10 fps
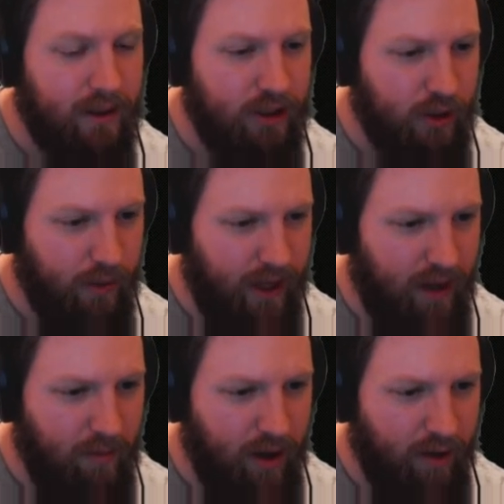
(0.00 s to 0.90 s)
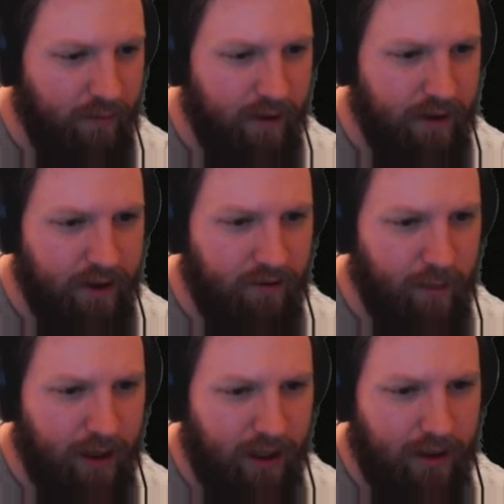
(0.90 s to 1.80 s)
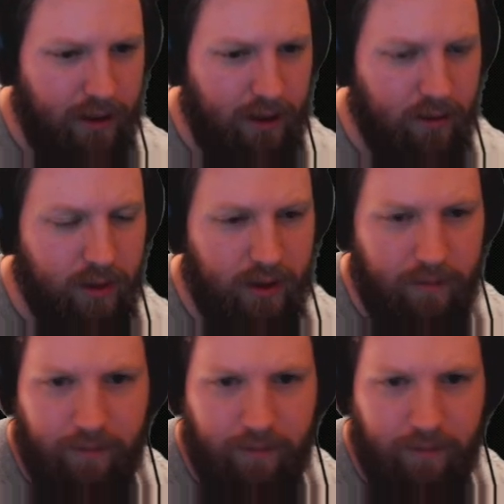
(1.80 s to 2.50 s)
So we can modify the government a little bit.